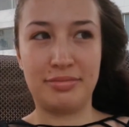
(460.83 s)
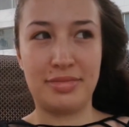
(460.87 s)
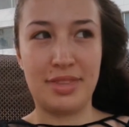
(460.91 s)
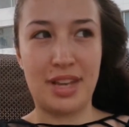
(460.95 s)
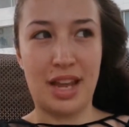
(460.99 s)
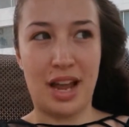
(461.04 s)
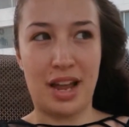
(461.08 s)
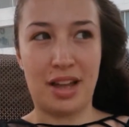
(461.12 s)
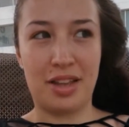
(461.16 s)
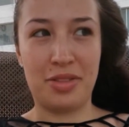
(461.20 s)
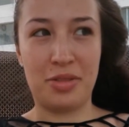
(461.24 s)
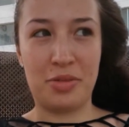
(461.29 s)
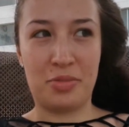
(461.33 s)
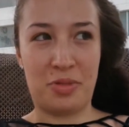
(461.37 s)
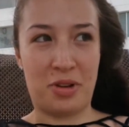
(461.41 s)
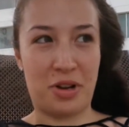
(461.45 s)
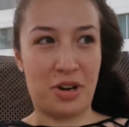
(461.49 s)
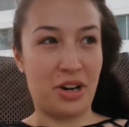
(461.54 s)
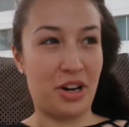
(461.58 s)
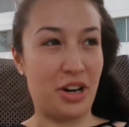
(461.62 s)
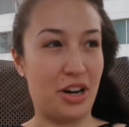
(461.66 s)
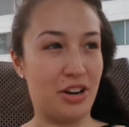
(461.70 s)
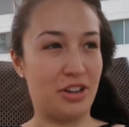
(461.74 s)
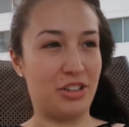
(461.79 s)
yeah, the
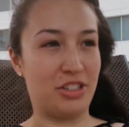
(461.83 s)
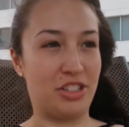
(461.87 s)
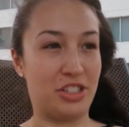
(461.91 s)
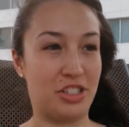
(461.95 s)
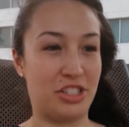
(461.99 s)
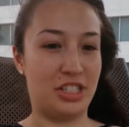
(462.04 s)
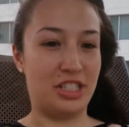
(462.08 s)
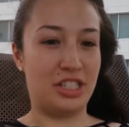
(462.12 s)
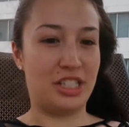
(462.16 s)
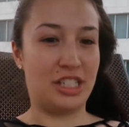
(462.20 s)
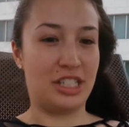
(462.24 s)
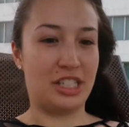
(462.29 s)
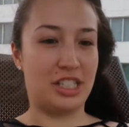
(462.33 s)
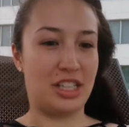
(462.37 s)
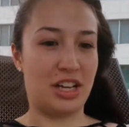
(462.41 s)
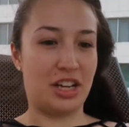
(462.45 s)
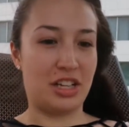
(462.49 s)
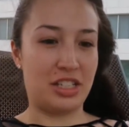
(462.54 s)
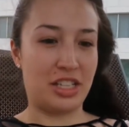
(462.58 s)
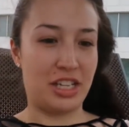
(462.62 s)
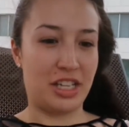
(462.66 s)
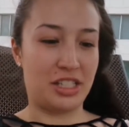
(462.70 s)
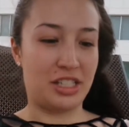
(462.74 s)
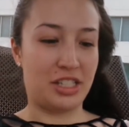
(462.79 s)
water here does
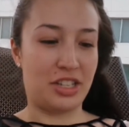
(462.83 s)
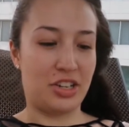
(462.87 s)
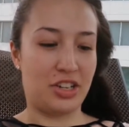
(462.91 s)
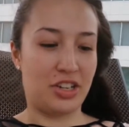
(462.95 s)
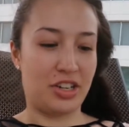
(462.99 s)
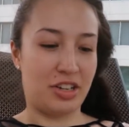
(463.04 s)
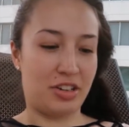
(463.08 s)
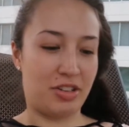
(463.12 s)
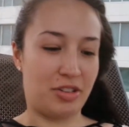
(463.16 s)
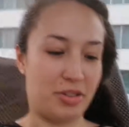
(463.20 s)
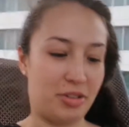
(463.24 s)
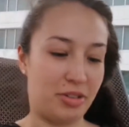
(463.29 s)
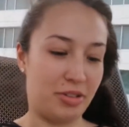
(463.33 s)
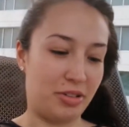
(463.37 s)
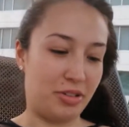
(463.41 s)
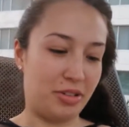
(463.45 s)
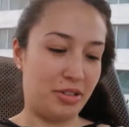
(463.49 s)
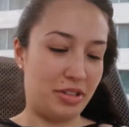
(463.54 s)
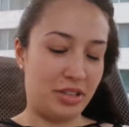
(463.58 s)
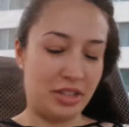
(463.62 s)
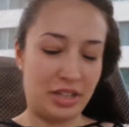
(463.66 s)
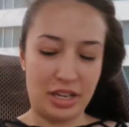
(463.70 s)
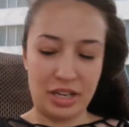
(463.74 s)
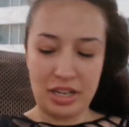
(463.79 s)
not taste good at all.
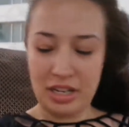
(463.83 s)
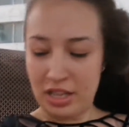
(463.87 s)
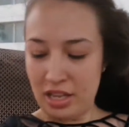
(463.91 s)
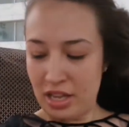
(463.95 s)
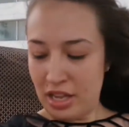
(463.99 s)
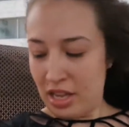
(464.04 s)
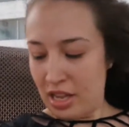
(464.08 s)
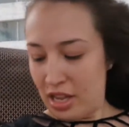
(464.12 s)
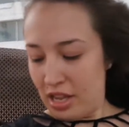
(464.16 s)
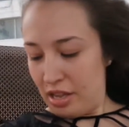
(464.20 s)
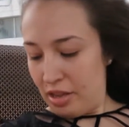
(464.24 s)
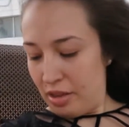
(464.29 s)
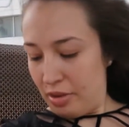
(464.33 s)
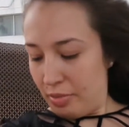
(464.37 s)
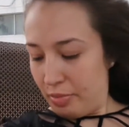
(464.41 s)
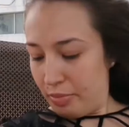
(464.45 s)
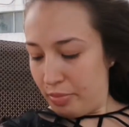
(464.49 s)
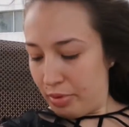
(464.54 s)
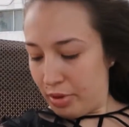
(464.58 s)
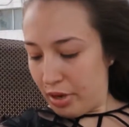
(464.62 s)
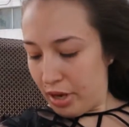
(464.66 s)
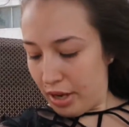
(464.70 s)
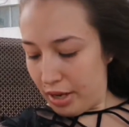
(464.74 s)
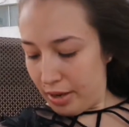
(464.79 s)

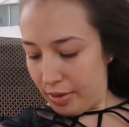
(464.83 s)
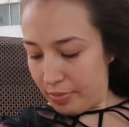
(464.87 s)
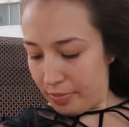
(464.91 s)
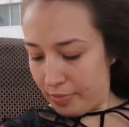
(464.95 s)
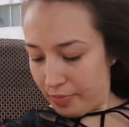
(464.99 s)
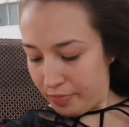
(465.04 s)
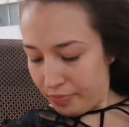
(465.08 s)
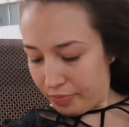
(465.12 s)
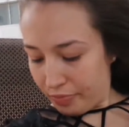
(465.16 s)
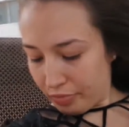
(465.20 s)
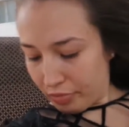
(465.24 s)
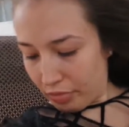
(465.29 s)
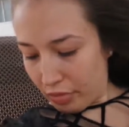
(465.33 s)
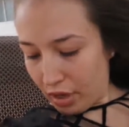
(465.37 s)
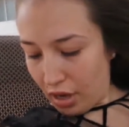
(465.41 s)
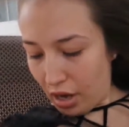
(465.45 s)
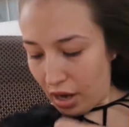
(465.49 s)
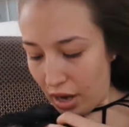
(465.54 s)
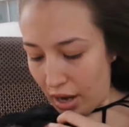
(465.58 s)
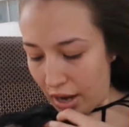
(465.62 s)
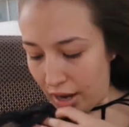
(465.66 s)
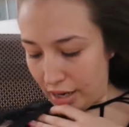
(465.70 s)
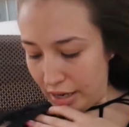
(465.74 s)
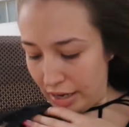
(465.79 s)
But
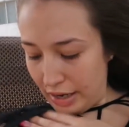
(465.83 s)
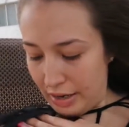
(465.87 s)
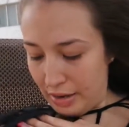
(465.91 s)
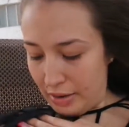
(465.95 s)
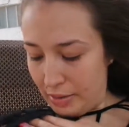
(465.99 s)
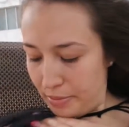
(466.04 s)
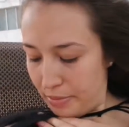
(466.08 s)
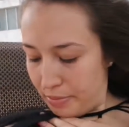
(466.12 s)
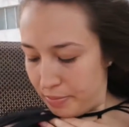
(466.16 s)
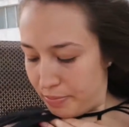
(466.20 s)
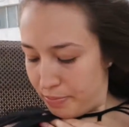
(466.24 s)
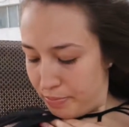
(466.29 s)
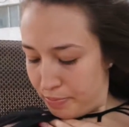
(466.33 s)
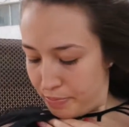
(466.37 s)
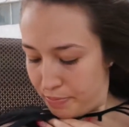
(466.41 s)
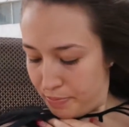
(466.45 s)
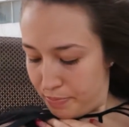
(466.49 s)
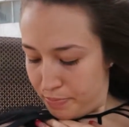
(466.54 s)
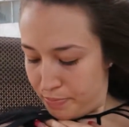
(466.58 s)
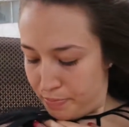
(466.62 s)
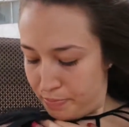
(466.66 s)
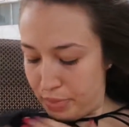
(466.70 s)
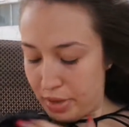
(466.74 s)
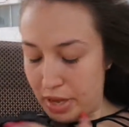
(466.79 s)
I got
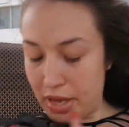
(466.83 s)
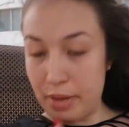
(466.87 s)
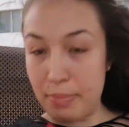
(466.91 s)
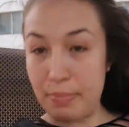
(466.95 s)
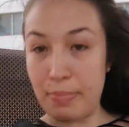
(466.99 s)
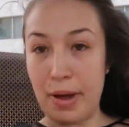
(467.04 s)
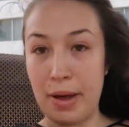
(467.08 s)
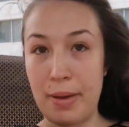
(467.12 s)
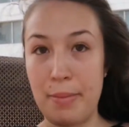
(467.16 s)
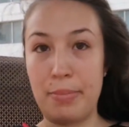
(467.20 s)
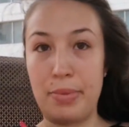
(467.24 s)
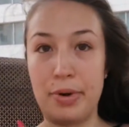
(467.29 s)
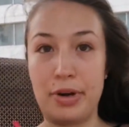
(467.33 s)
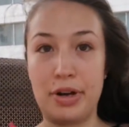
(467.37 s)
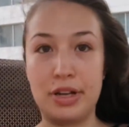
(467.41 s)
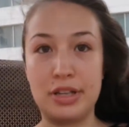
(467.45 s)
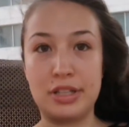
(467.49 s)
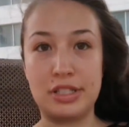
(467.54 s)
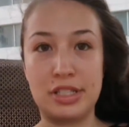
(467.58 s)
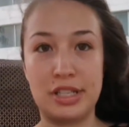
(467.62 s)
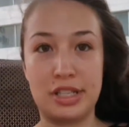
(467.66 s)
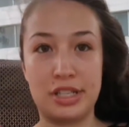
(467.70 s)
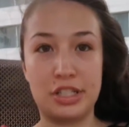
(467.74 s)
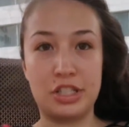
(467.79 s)
bit by
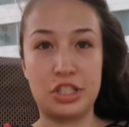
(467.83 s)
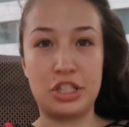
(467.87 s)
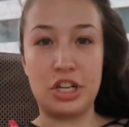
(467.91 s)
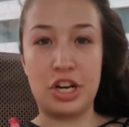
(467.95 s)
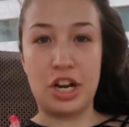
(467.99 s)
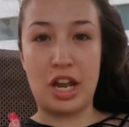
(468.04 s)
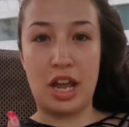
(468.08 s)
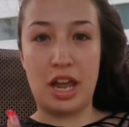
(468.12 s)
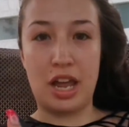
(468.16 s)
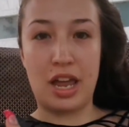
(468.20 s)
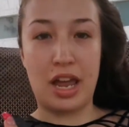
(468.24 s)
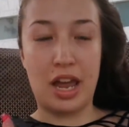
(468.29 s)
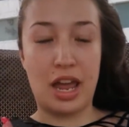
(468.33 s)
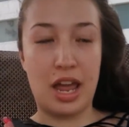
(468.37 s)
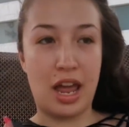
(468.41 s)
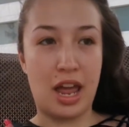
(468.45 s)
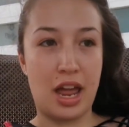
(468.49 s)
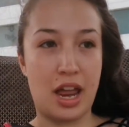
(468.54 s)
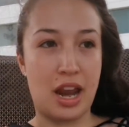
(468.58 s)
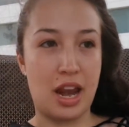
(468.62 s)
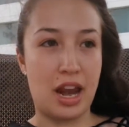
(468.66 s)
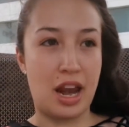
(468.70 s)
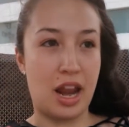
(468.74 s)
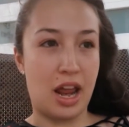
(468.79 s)
bugs yesterday
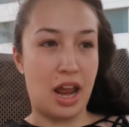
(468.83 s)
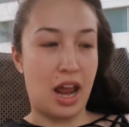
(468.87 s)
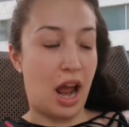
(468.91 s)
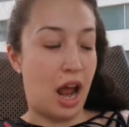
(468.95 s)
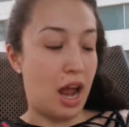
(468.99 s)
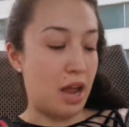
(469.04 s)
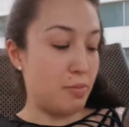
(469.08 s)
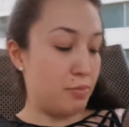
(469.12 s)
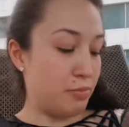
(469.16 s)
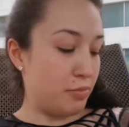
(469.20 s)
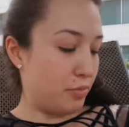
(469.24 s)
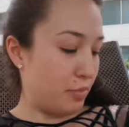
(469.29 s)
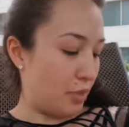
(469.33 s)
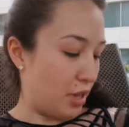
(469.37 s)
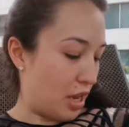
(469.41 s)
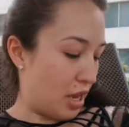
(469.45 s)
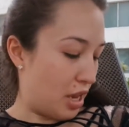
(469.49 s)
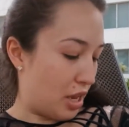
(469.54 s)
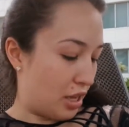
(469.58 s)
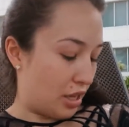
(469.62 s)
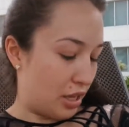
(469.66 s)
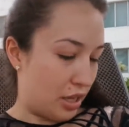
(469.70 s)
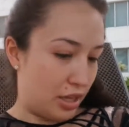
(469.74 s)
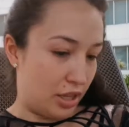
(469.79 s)
and I'm
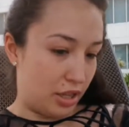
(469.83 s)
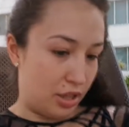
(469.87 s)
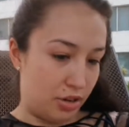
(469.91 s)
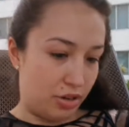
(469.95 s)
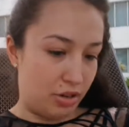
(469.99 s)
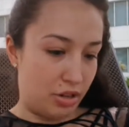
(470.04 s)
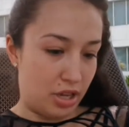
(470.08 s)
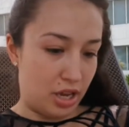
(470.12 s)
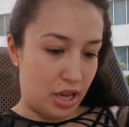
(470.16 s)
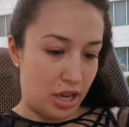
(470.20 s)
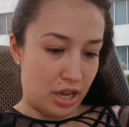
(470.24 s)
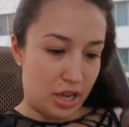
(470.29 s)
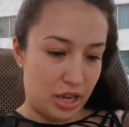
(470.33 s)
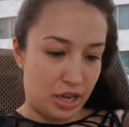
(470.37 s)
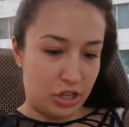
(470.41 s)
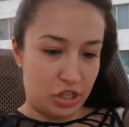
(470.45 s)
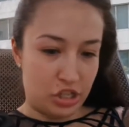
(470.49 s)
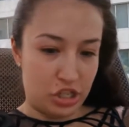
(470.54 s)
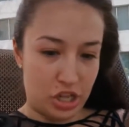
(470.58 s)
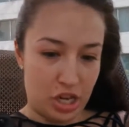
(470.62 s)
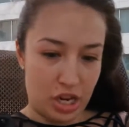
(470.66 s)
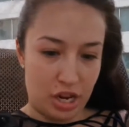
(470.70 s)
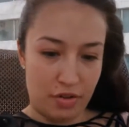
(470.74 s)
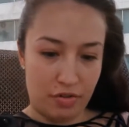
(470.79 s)
like literally
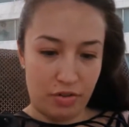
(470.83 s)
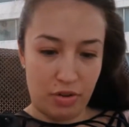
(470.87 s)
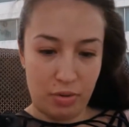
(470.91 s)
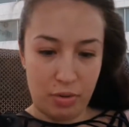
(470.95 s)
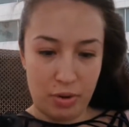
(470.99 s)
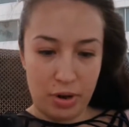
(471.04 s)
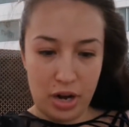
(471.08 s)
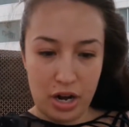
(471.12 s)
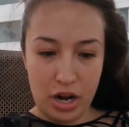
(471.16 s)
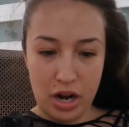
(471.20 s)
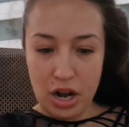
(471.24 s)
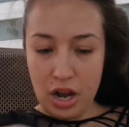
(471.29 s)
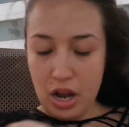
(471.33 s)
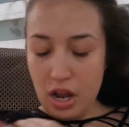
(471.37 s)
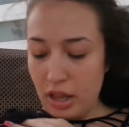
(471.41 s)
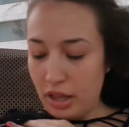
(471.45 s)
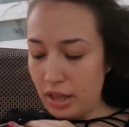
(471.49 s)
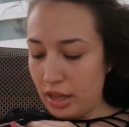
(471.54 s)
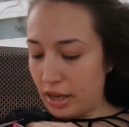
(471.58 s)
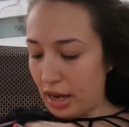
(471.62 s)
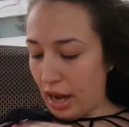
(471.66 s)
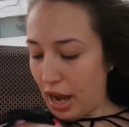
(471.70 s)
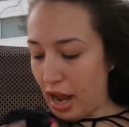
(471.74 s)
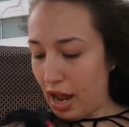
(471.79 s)
itchy everywhere.
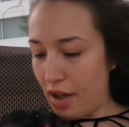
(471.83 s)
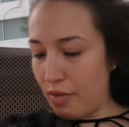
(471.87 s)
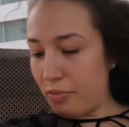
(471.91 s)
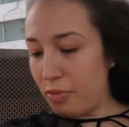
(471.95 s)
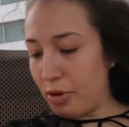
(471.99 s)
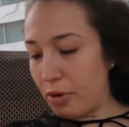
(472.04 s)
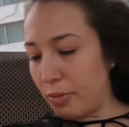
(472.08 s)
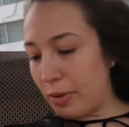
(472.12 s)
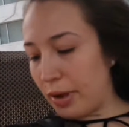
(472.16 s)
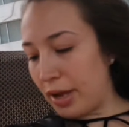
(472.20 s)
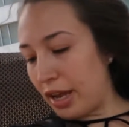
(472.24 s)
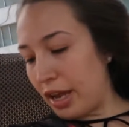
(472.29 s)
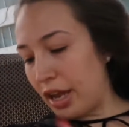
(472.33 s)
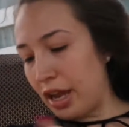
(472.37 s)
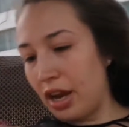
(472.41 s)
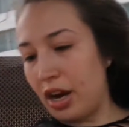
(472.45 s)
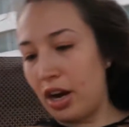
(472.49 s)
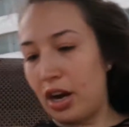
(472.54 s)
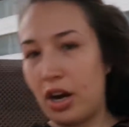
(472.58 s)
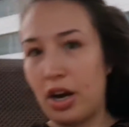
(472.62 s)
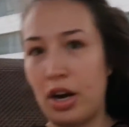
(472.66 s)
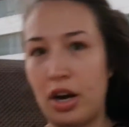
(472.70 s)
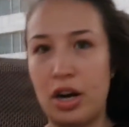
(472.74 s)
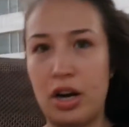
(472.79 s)
Like I have bug bite
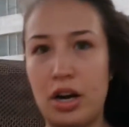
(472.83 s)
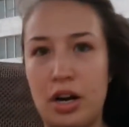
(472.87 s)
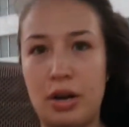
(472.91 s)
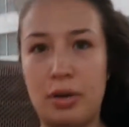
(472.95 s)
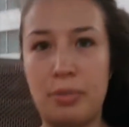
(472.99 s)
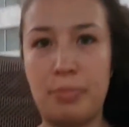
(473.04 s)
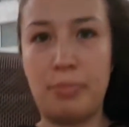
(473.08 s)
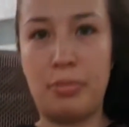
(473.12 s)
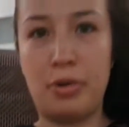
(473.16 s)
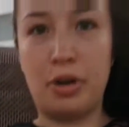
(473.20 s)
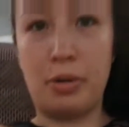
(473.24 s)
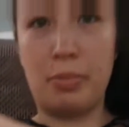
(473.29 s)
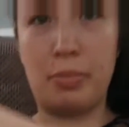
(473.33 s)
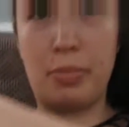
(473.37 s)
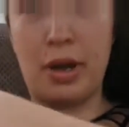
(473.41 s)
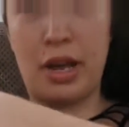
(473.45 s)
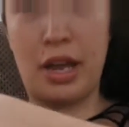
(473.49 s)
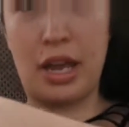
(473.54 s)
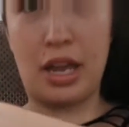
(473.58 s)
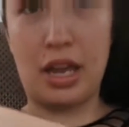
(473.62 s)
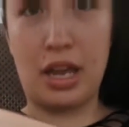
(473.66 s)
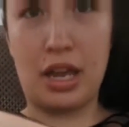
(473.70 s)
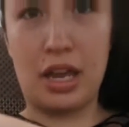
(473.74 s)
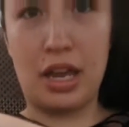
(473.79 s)
here, bug
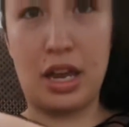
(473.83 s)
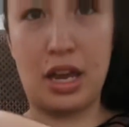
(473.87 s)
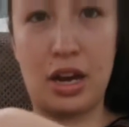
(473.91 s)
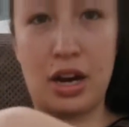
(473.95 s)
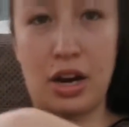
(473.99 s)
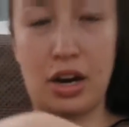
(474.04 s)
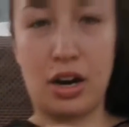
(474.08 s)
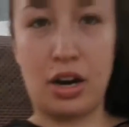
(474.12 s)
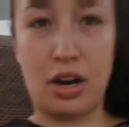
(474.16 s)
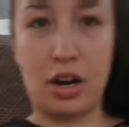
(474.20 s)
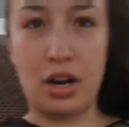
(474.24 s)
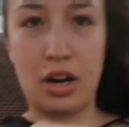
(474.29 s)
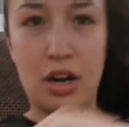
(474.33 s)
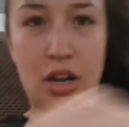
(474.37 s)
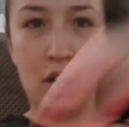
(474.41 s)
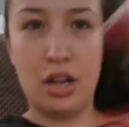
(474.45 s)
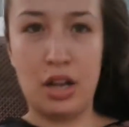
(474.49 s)
bite here,